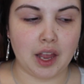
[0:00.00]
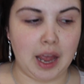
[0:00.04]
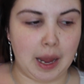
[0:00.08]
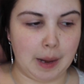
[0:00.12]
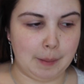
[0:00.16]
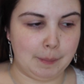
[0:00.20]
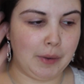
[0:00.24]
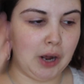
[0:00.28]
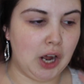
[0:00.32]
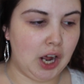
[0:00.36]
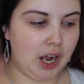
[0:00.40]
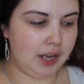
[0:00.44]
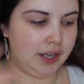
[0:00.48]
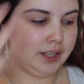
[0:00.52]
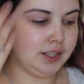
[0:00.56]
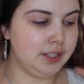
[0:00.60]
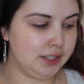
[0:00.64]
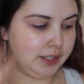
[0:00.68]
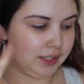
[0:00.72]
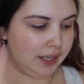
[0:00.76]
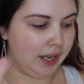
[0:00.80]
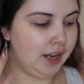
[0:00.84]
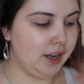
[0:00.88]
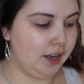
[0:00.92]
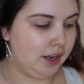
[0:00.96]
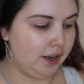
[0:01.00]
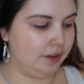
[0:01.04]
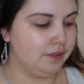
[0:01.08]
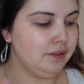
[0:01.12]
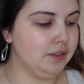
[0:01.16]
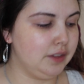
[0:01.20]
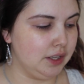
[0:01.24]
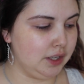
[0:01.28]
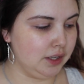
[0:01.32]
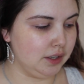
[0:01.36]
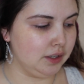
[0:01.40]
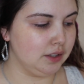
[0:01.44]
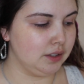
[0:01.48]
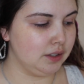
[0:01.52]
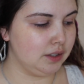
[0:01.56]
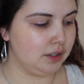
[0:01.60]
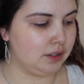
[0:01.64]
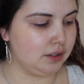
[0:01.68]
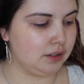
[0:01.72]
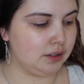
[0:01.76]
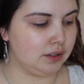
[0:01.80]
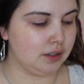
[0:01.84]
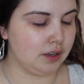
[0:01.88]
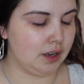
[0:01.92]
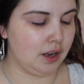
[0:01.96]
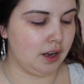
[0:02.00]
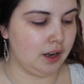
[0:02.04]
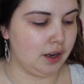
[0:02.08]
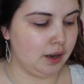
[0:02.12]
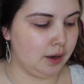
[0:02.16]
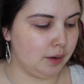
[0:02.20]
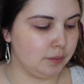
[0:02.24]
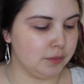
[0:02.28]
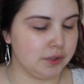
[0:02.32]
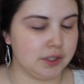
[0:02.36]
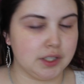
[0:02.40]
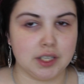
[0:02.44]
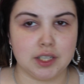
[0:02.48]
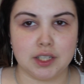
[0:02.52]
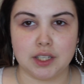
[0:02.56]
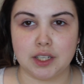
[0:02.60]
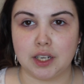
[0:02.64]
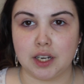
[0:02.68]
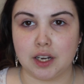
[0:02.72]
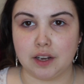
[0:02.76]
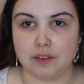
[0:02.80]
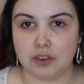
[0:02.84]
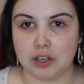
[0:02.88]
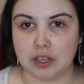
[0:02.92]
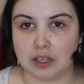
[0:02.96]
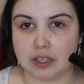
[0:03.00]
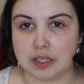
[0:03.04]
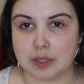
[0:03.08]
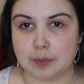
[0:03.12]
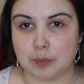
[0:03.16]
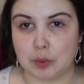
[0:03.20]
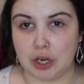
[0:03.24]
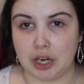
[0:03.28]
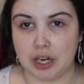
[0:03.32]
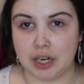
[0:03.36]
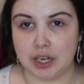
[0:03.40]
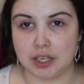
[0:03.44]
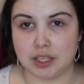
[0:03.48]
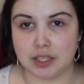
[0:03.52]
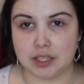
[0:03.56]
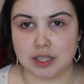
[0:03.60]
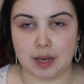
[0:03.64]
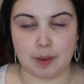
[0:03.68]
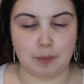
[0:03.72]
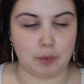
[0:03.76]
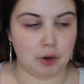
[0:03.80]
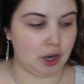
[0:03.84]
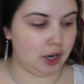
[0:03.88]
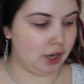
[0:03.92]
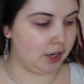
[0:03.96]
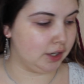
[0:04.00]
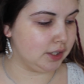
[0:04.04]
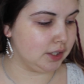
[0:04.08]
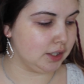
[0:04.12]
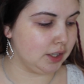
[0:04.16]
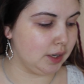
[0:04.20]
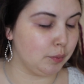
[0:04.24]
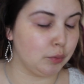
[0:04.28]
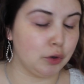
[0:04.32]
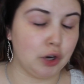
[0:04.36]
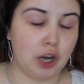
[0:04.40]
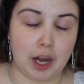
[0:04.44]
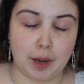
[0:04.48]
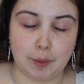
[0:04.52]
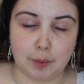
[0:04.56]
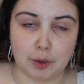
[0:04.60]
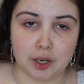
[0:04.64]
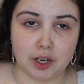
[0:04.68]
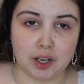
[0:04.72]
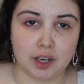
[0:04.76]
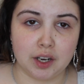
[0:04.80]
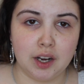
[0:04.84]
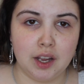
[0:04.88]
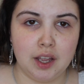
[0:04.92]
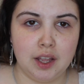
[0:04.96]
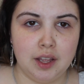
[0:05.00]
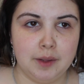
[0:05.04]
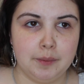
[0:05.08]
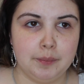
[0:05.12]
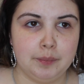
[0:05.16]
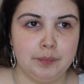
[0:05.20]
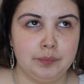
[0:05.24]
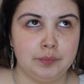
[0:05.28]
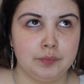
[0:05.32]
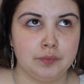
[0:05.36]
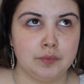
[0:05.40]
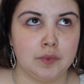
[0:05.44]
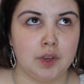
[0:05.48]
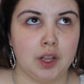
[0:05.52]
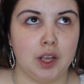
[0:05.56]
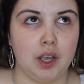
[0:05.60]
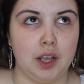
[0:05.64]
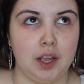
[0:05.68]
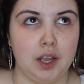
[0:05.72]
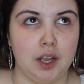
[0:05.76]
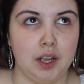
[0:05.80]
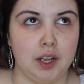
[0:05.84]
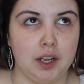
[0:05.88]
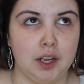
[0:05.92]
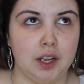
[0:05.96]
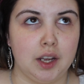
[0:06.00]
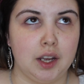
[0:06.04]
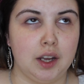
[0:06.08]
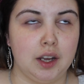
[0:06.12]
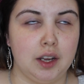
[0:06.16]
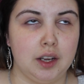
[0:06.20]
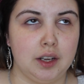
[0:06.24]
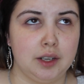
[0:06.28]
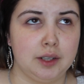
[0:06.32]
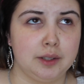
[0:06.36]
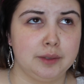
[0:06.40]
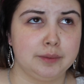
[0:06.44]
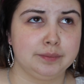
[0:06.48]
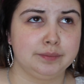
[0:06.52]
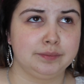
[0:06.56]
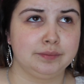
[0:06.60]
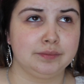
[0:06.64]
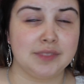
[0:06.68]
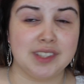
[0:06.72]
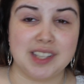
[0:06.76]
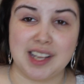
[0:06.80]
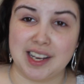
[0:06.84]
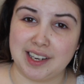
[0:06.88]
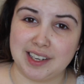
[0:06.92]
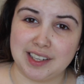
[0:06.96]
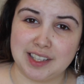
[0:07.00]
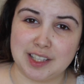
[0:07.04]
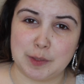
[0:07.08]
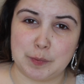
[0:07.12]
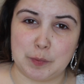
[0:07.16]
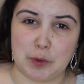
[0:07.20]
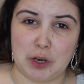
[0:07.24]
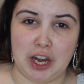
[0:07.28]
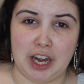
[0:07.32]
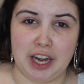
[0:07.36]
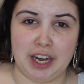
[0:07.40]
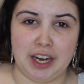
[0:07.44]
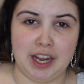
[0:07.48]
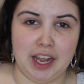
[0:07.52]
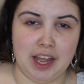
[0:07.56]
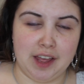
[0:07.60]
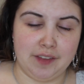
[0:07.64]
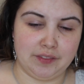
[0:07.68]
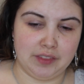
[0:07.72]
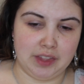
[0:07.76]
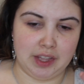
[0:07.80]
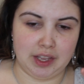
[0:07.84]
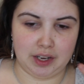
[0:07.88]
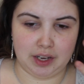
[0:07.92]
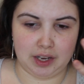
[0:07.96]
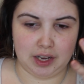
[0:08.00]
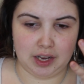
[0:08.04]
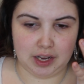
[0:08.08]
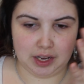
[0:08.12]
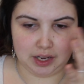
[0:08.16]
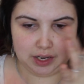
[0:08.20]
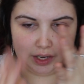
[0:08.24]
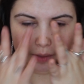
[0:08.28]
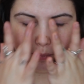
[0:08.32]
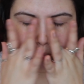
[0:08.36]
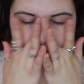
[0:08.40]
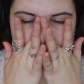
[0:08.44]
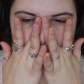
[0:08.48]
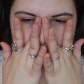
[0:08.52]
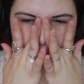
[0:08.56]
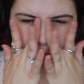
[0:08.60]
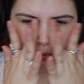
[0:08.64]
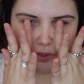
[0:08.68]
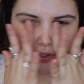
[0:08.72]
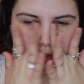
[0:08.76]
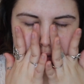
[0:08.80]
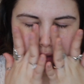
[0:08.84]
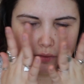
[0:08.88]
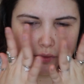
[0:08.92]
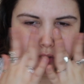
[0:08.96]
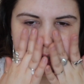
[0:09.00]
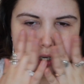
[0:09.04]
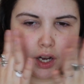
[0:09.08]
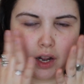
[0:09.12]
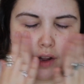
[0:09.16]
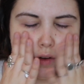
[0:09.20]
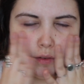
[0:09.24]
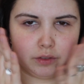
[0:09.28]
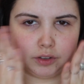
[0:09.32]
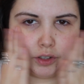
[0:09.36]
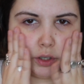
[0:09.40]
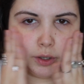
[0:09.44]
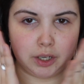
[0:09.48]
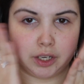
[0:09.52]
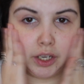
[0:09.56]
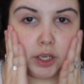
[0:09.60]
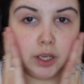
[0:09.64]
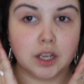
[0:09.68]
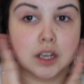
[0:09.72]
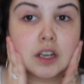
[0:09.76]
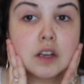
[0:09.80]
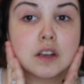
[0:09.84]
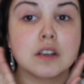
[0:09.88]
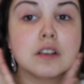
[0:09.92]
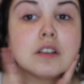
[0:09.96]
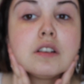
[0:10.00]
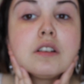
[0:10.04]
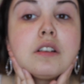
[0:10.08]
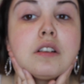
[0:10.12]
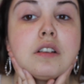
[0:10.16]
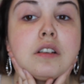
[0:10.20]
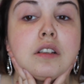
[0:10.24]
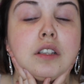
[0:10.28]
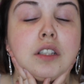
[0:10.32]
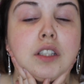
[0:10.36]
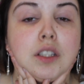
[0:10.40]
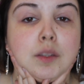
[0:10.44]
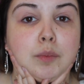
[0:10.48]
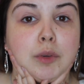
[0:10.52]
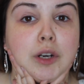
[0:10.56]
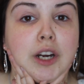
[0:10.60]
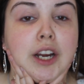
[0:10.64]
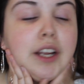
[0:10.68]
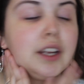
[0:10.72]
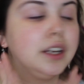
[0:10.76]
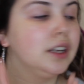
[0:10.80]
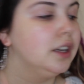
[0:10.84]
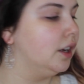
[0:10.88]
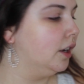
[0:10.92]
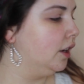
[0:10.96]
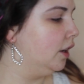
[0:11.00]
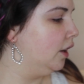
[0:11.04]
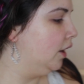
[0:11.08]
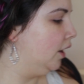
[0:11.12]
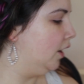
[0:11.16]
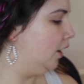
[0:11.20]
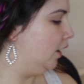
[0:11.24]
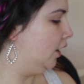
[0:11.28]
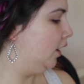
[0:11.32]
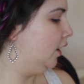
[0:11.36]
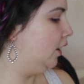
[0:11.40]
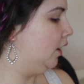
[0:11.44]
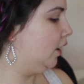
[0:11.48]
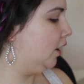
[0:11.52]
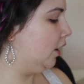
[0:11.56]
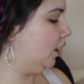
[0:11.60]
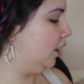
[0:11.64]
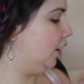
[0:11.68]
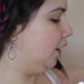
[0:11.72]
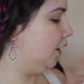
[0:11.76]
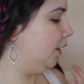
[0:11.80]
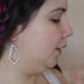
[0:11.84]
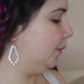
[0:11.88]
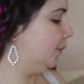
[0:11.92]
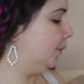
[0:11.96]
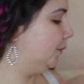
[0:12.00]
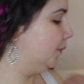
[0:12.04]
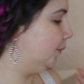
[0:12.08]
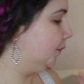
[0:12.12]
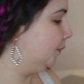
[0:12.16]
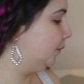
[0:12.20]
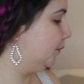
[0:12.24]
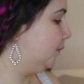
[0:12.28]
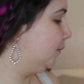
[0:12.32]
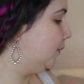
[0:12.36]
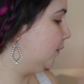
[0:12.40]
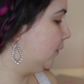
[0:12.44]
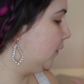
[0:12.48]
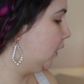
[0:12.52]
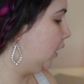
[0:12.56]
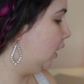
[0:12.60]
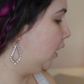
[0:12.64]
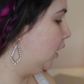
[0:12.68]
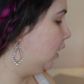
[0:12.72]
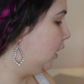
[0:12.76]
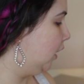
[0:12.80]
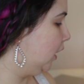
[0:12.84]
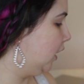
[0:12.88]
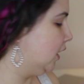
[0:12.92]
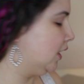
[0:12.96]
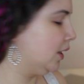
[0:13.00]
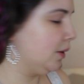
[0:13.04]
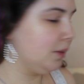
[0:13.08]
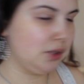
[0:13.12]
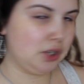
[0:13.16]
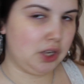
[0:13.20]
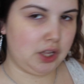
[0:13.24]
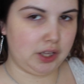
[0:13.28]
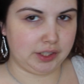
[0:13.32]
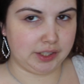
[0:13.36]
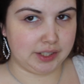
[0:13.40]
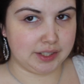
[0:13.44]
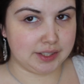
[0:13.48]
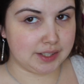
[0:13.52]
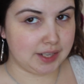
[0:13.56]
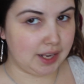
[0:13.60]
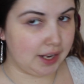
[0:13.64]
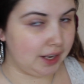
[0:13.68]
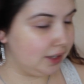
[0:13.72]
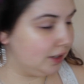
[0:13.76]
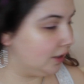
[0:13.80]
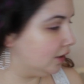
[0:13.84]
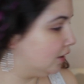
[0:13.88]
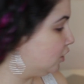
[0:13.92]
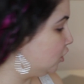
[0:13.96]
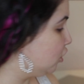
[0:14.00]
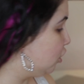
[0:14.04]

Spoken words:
I bought a set of these Skindinavia sprays. I bought a primer, a setting spray, and then a post-recovery spray because it was all in a set.